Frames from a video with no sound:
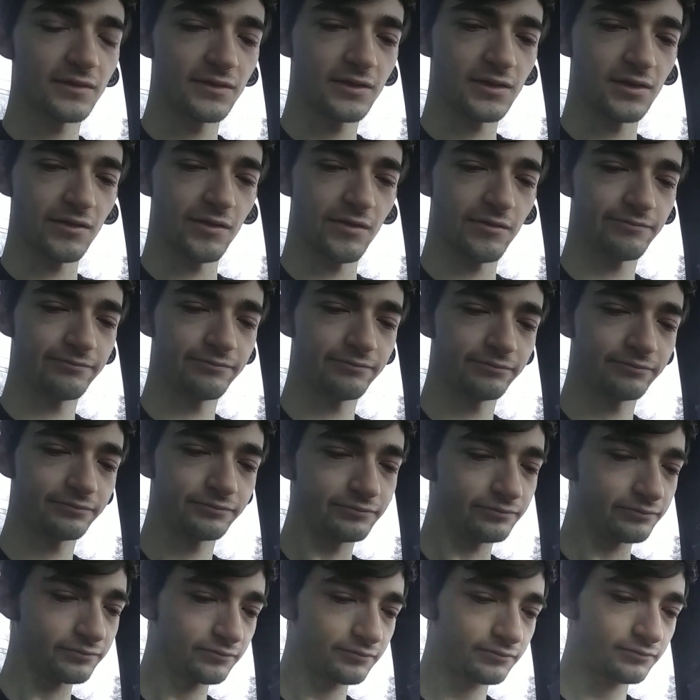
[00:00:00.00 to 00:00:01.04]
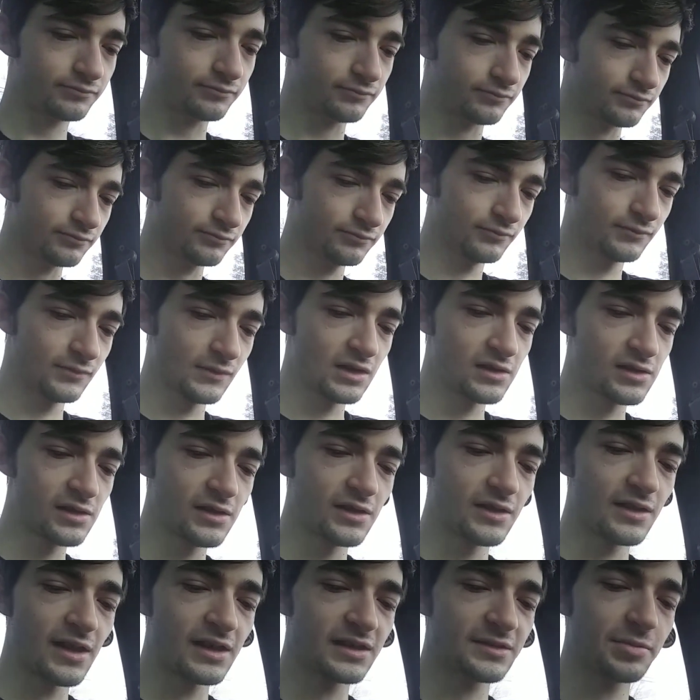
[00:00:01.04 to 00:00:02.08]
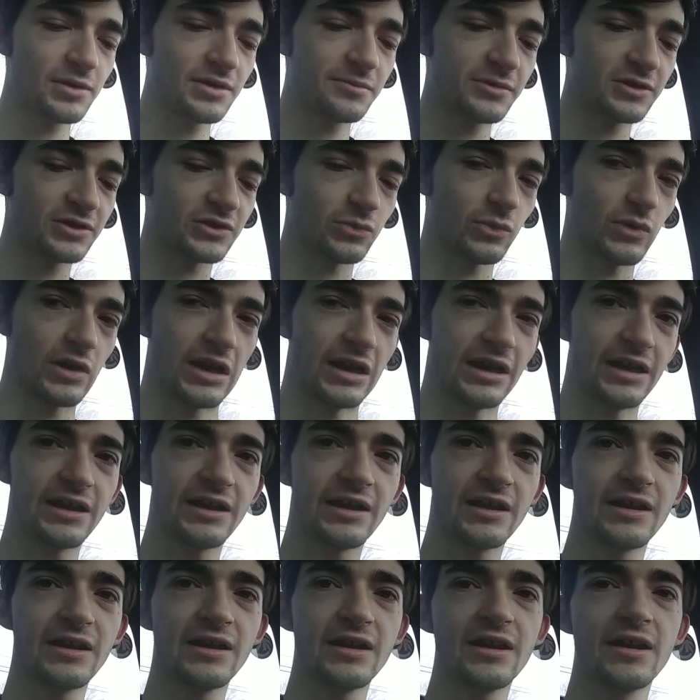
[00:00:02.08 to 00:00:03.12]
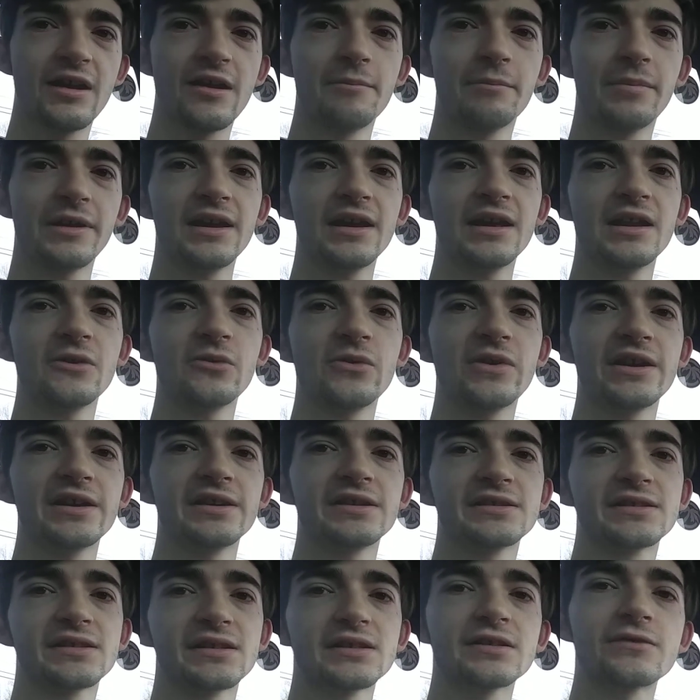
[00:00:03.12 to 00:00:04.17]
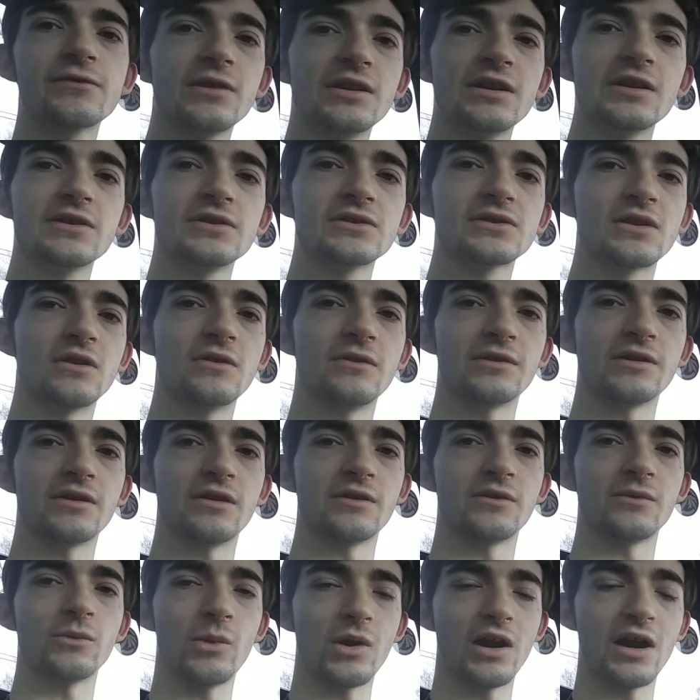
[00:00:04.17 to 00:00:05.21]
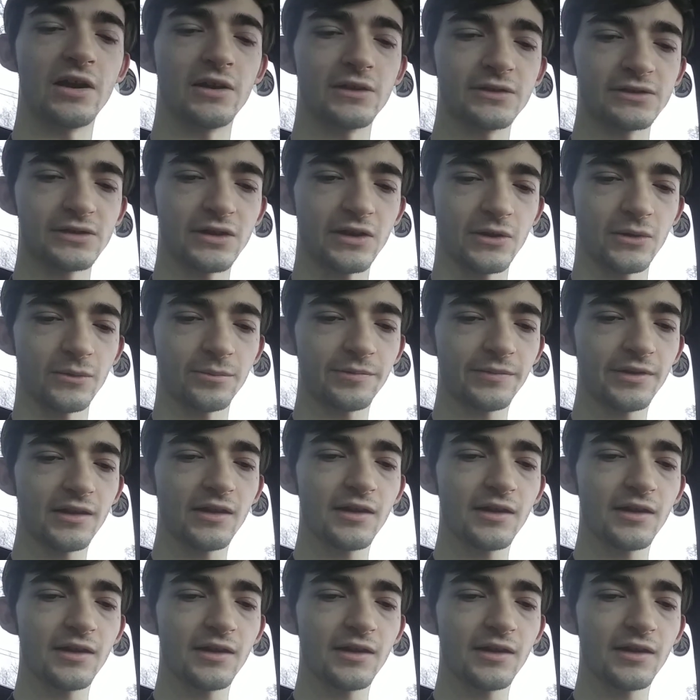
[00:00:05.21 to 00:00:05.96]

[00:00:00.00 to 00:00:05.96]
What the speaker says: So that's pretty much why. But anyways, this video is going on a while, so